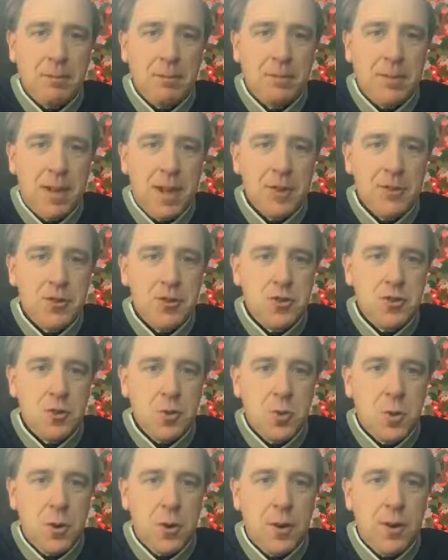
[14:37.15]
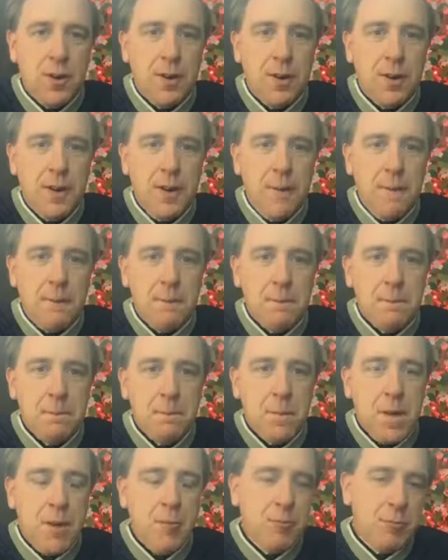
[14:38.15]
not sure
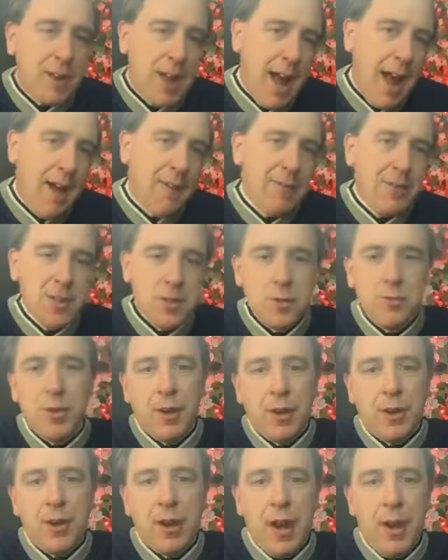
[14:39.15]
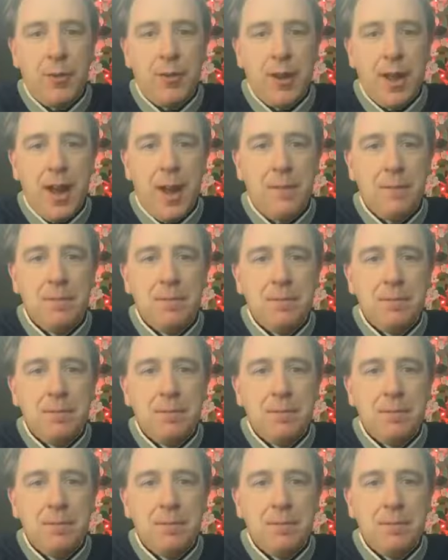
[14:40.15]
if we have this figured out yet.